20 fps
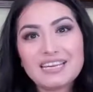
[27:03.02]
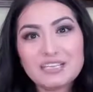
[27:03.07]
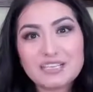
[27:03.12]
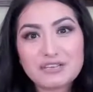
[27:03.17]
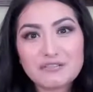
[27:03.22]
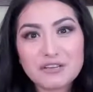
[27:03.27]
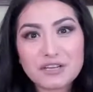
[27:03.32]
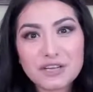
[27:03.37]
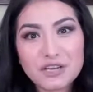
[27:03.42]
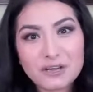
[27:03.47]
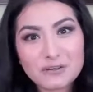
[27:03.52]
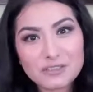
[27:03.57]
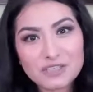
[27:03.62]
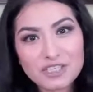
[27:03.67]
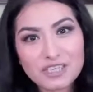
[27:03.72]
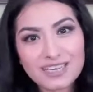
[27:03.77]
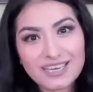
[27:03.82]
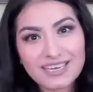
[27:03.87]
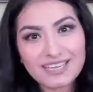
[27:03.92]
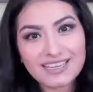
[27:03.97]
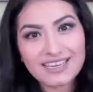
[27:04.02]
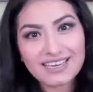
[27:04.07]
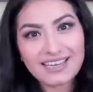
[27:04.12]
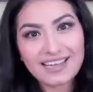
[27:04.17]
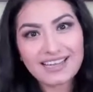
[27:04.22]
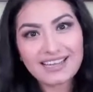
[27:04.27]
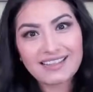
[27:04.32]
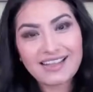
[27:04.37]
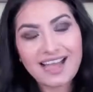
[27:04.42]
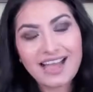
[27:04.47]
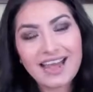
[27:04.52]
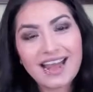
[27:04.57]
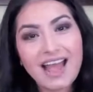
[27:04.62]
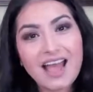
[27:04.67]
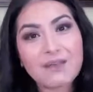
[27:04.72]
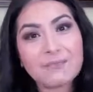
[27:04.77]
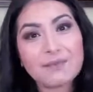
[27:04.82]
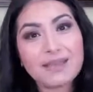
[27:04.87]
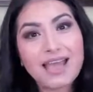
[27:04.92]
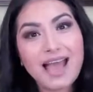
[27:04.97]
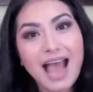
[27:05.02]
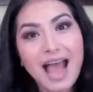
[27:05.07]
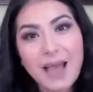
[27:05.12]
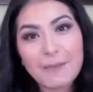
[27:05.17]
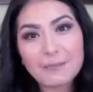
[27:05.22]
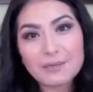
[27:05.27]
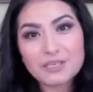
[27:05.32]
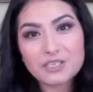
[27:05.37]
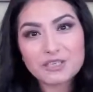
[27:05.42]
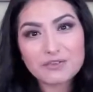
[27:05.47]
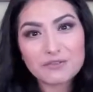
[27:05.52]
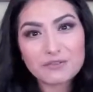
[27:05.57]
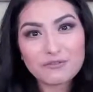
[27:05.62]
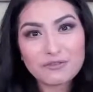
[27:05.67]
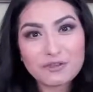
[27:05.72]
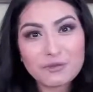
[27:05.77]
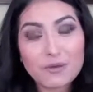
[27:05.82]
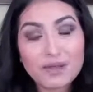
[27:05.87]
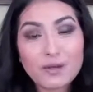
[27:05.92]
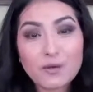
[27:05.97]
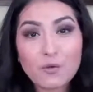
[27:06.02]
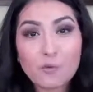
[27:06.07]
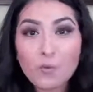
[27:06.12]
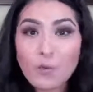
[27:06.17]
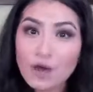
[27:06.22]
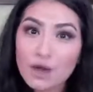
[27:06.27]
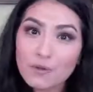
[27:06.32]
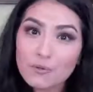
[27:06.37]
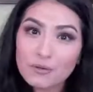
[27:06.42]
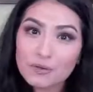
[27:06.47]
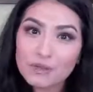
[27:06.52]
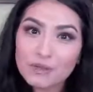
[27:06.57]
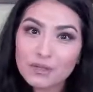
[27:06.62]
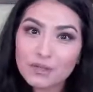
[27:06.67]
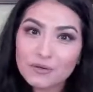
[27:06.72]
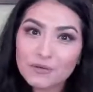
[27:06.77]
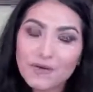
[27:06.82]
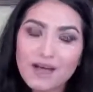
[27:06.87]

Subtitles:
interview coaching, anything like that, I'd be happy to review it and work with you.